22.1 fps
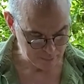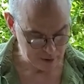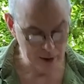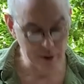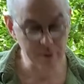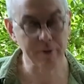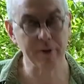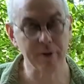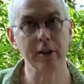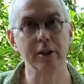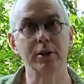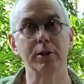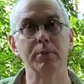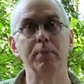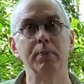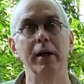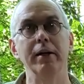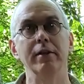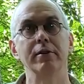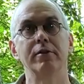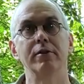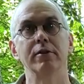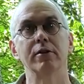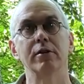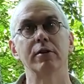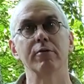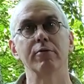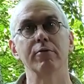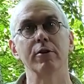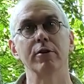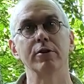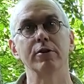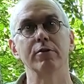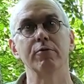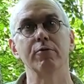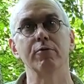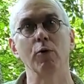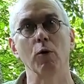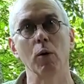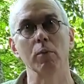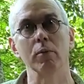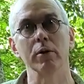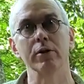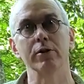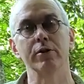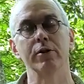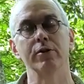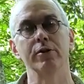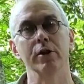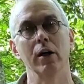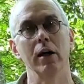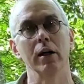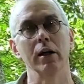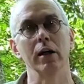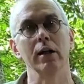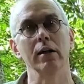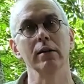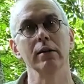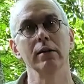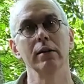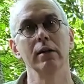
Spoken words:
infinite space is the first formless jhana.